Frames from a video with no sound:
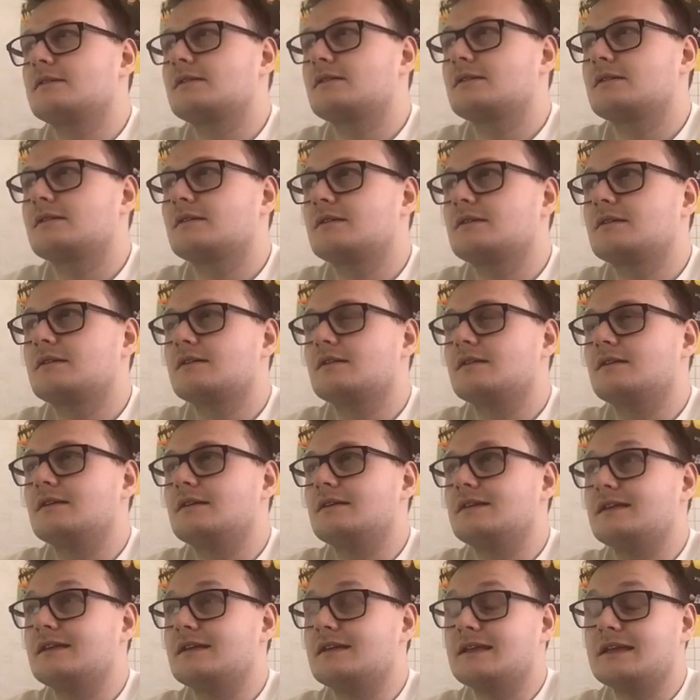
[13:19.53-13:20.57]

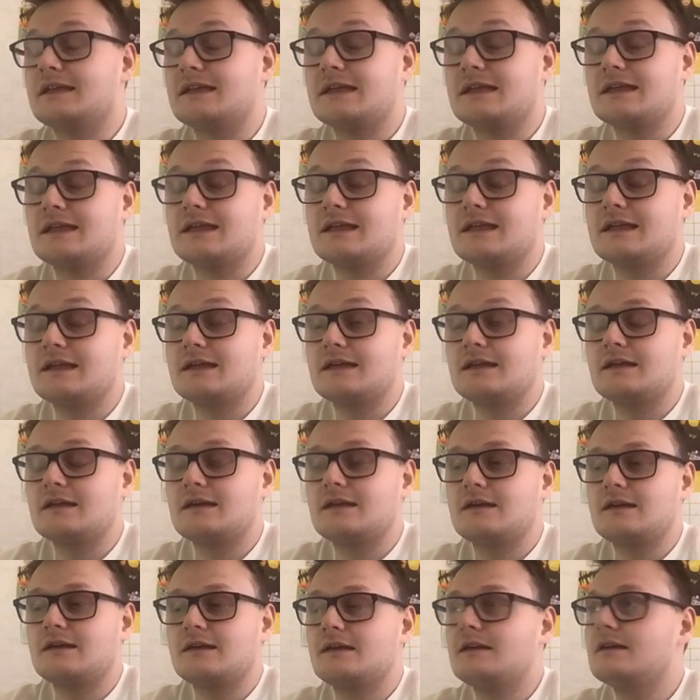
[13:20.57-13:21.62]

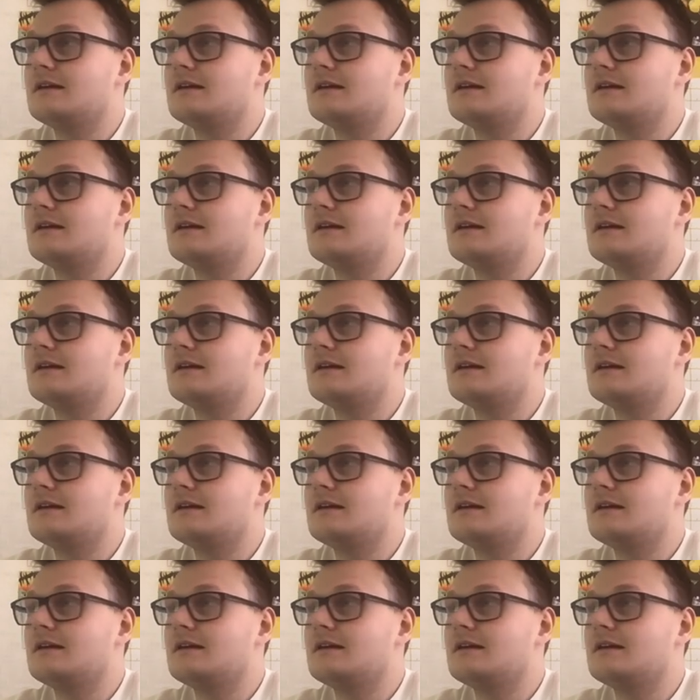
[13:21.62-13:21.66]
Nothing is said.